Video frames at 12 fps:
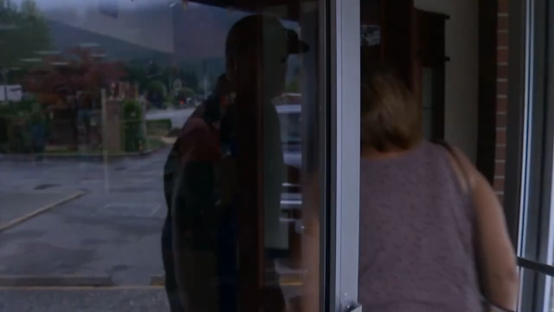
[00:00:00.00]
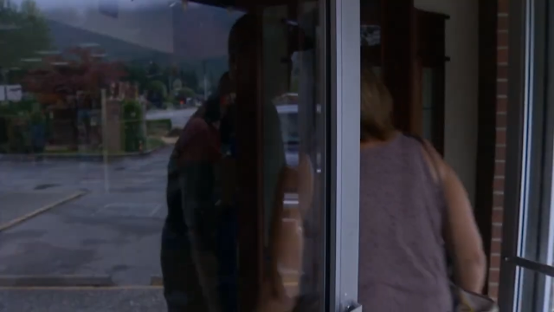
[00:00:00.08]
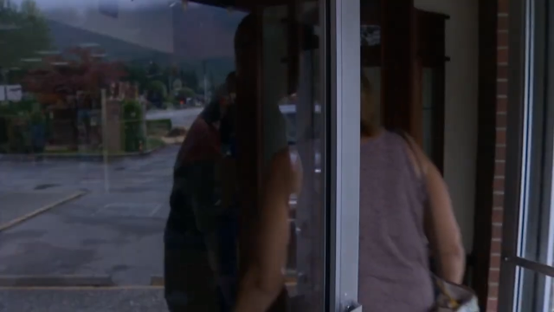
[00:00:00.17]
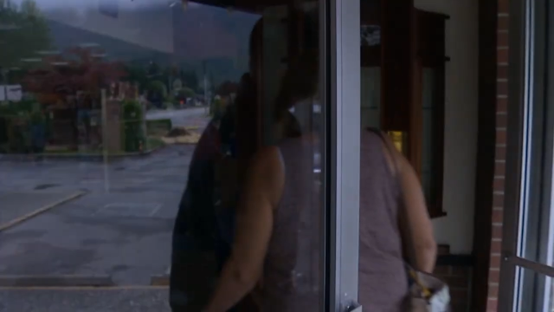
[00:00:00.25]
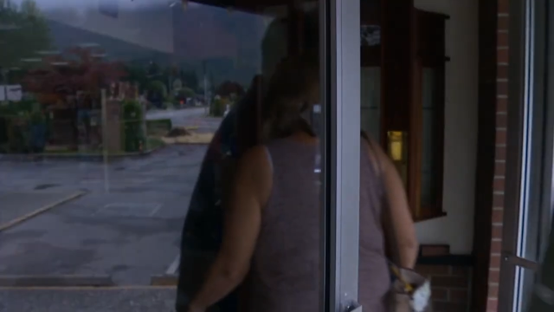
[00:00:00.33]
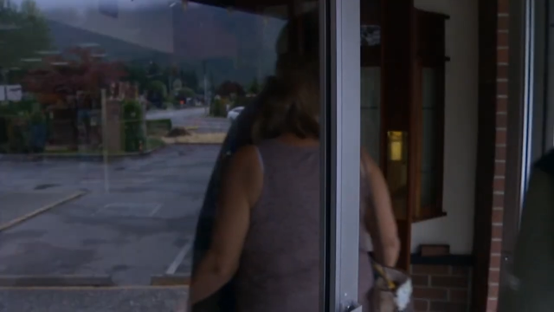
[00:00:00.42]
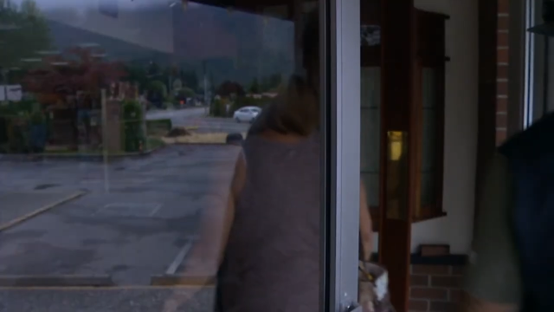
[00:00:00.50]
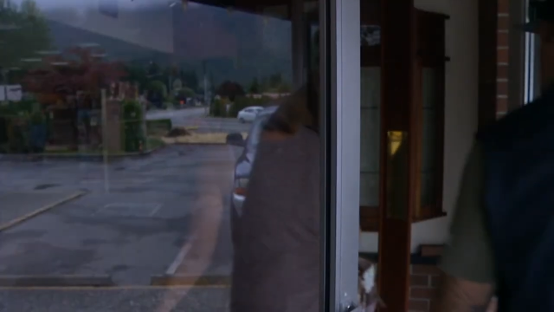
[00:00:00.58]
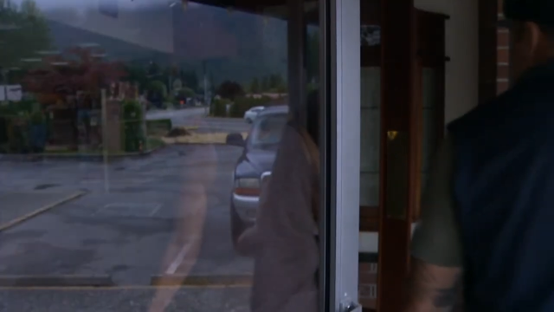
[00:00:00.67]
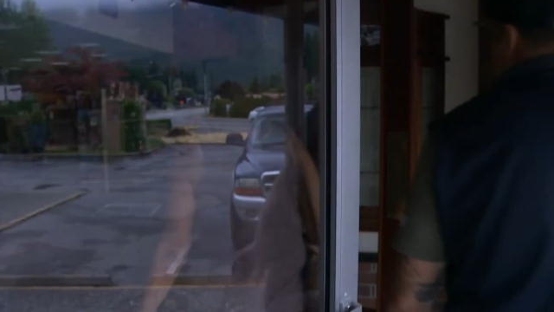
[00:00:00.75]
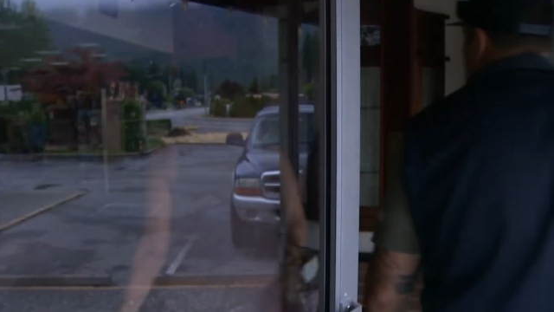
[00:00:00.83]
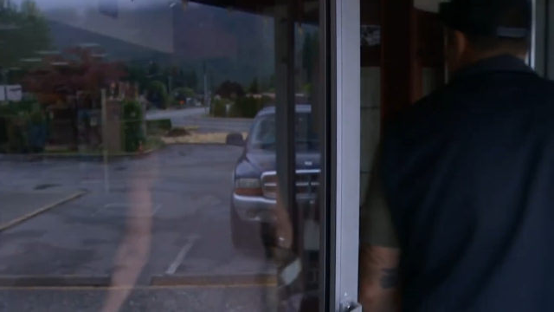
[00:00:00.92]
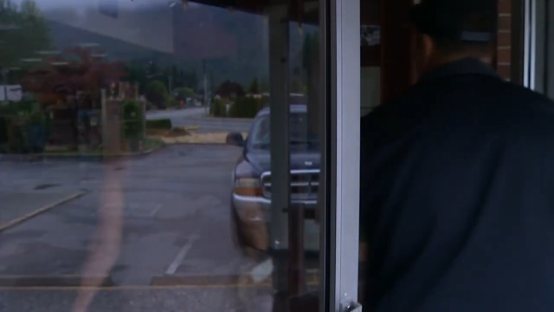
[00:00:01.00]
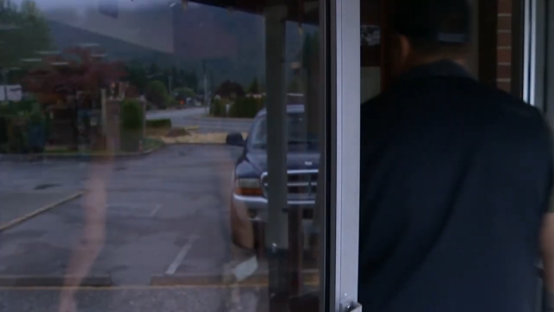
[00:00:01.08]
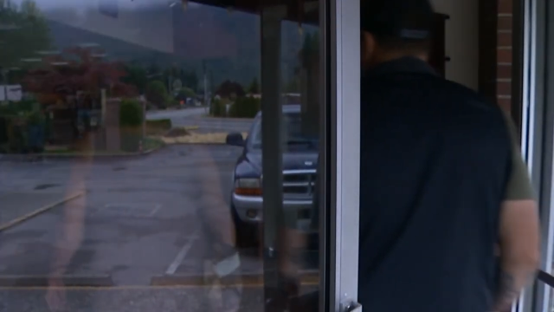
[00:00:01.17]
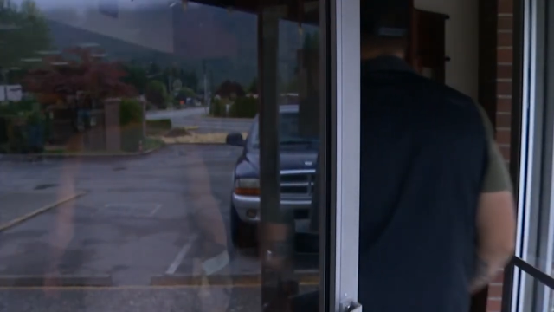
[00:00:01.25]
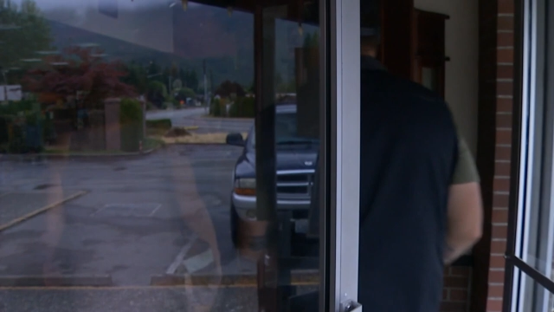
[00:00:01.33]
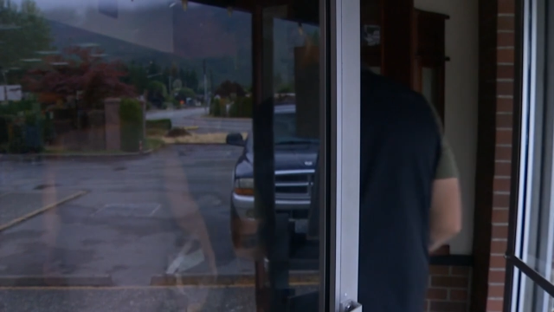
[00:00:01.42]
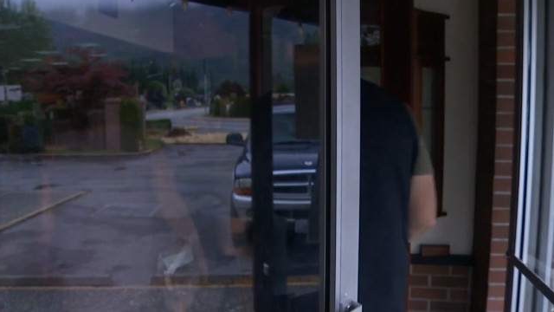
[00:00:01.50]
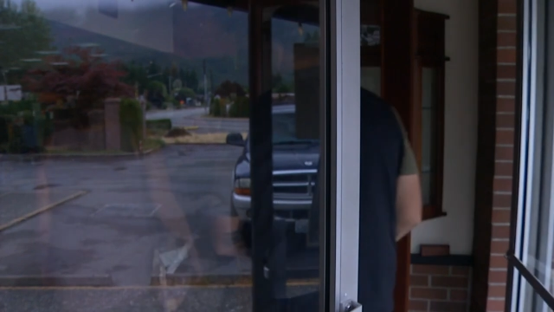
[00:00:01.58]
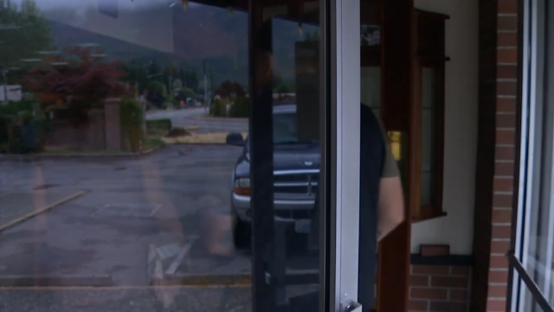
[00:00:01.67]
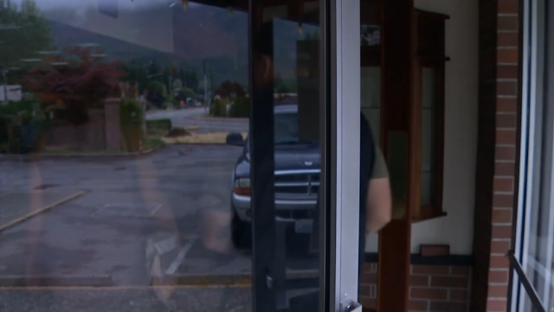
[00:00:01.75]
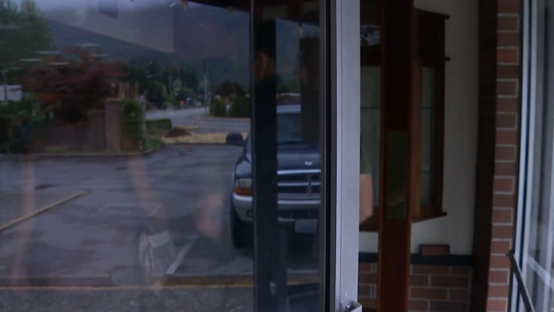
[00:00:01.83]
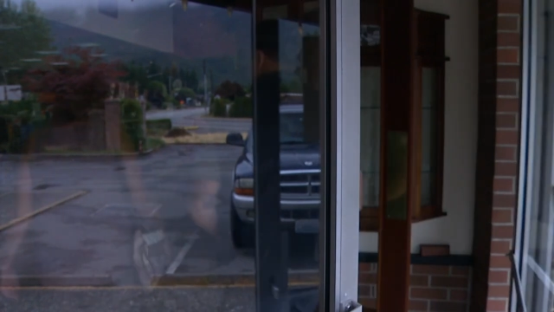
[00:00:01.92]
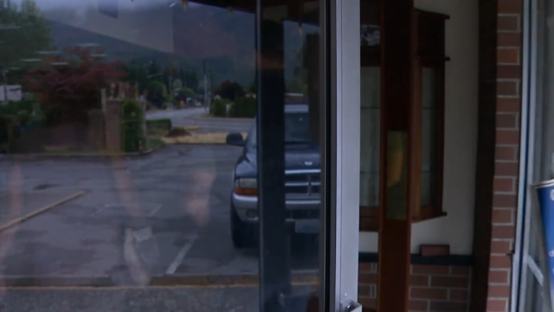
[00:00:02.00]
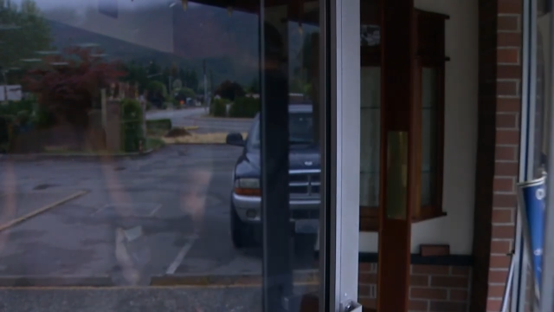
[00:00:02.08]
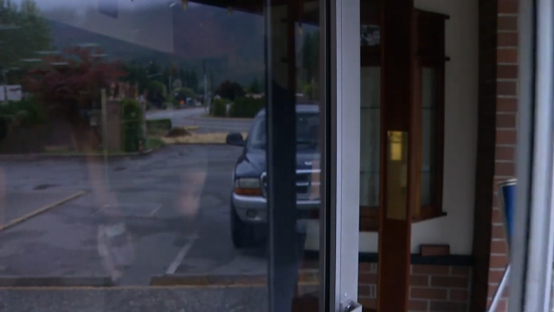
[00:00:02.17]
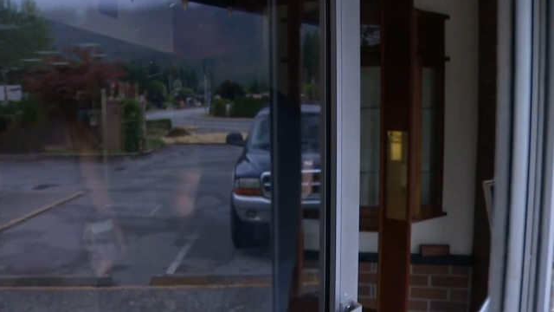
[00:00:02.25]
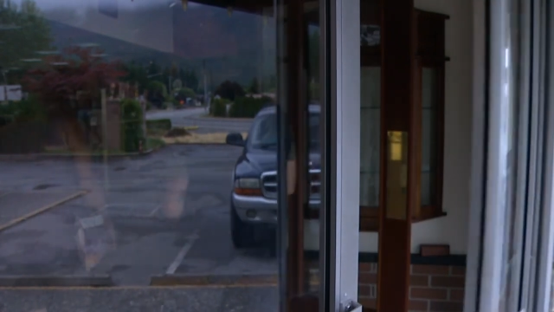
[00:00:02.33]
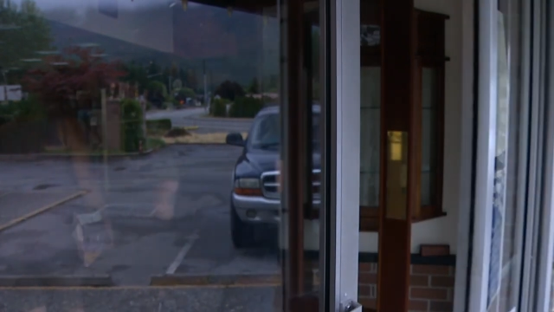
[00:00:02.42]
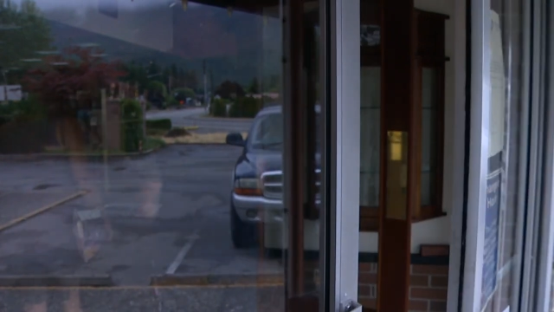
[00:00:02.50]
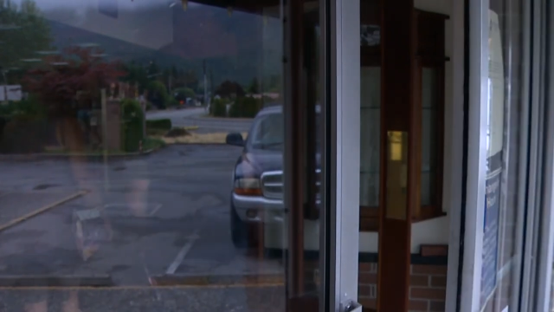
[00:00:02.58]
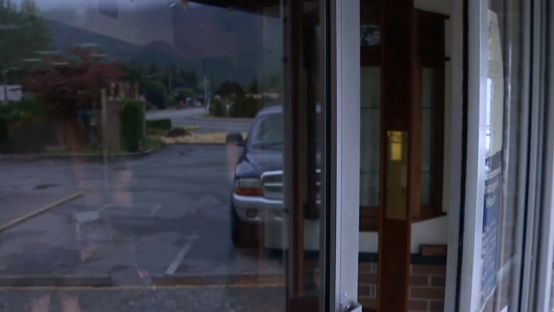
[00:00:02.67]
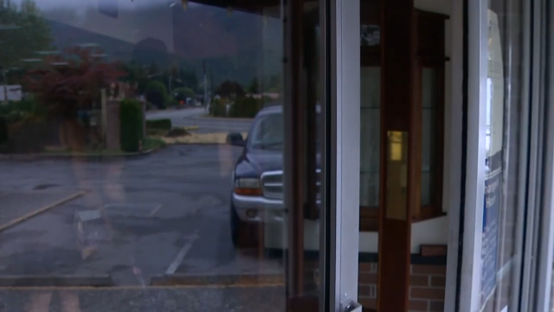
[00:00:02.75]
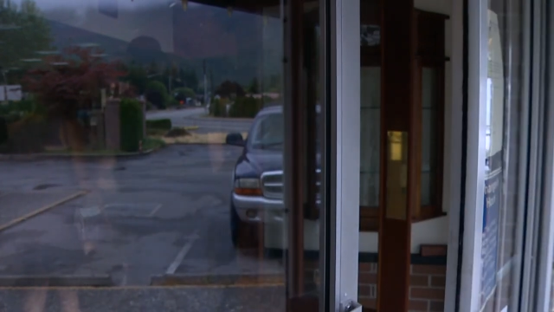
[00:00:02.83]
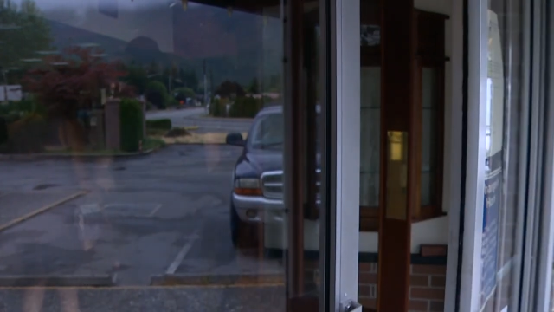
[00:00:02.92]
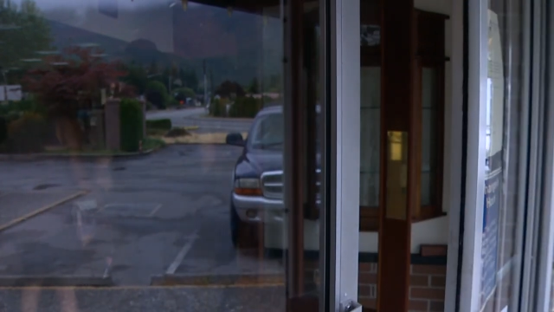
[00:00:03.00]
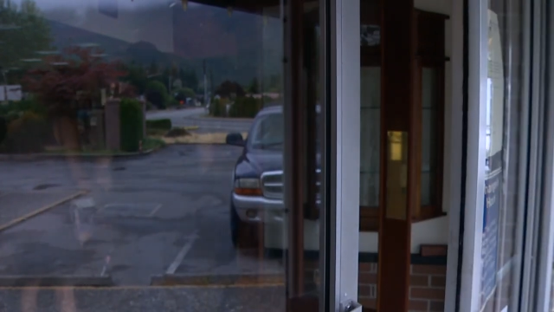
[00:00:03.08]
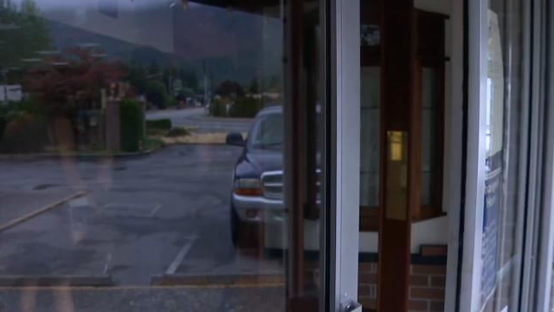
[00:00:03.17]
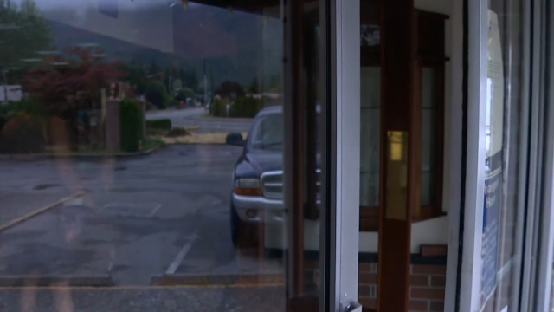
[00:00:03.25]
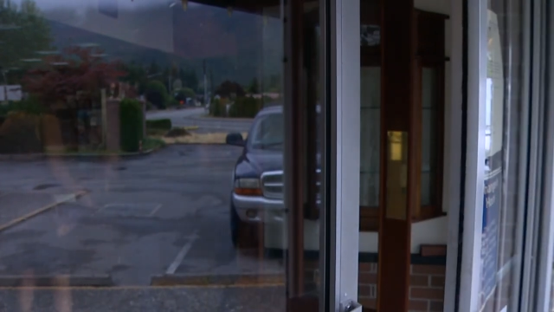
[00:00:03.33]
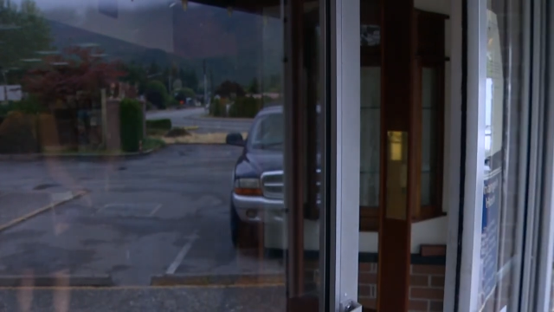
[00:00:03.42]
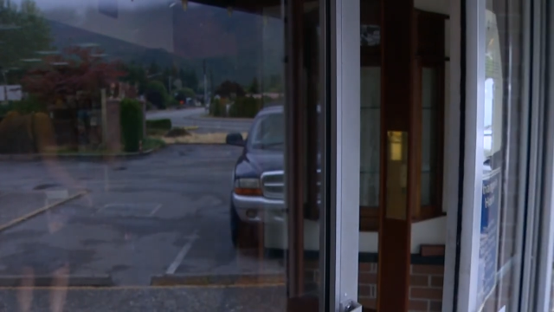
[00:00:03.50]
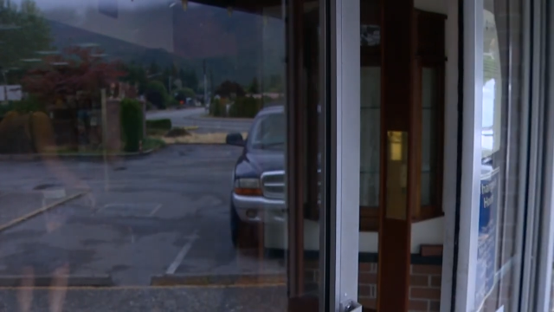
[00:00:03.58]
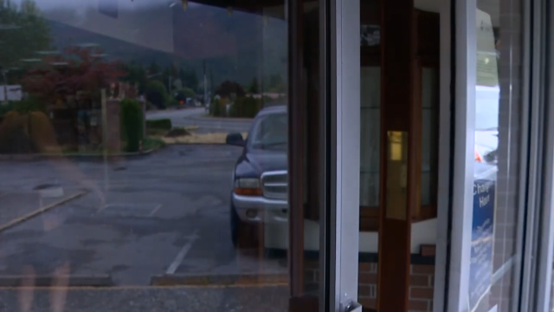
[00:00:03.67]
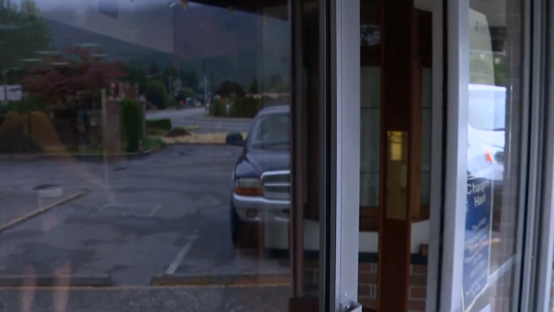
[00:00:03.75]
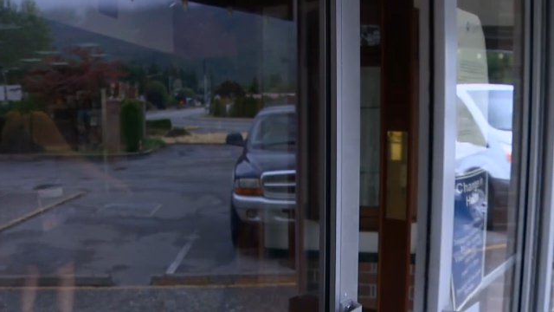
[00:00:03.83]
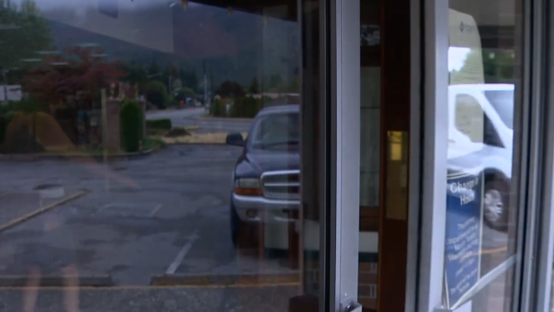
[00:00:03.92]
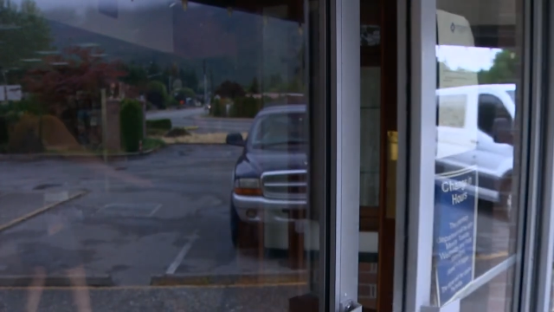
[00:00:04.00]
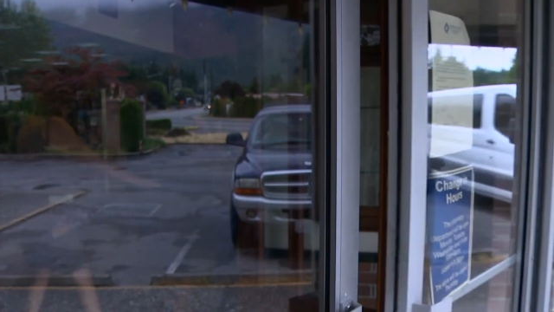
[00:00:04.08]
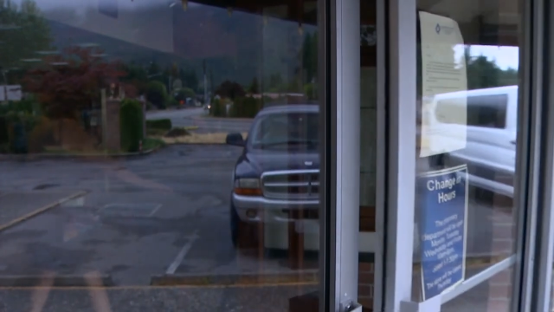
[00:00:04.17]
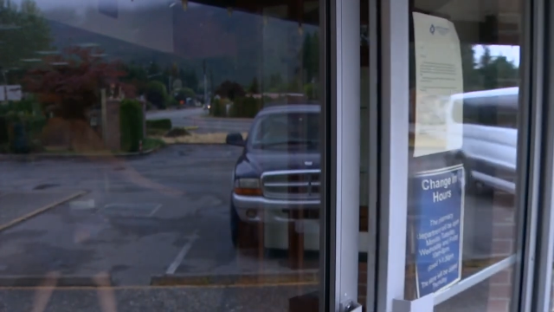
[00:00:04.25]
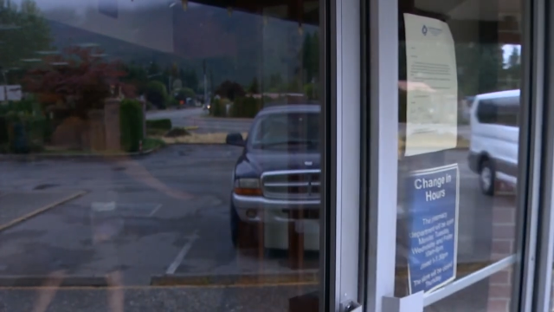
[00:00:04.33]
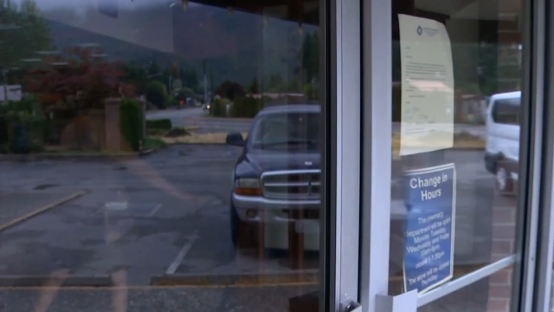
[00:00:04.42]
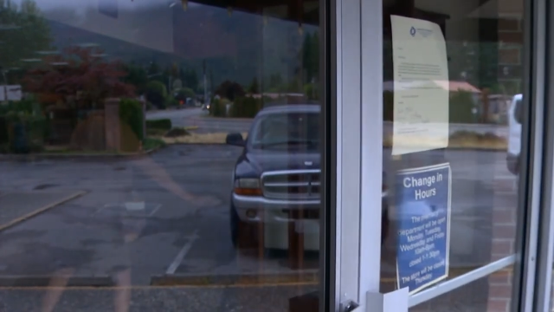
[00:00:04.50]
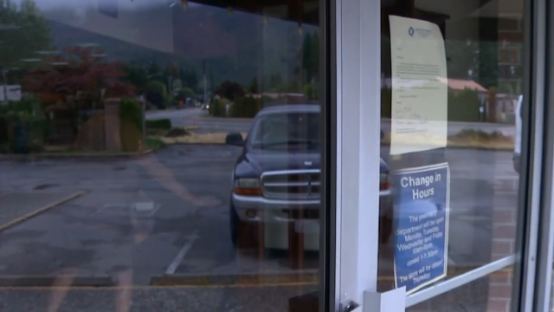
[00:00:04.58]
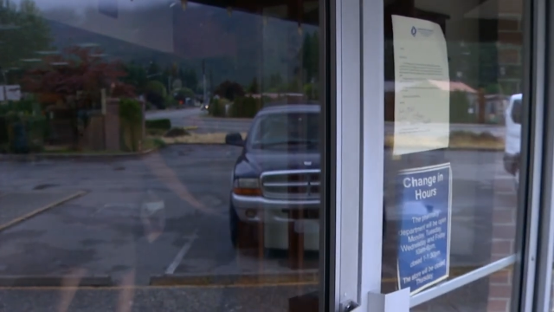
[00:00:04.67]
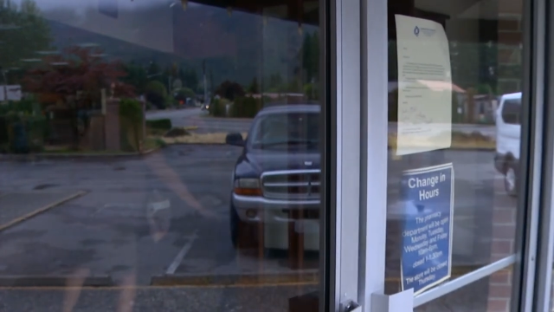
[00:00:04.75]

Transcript: No face is visible, so there are no lips to read.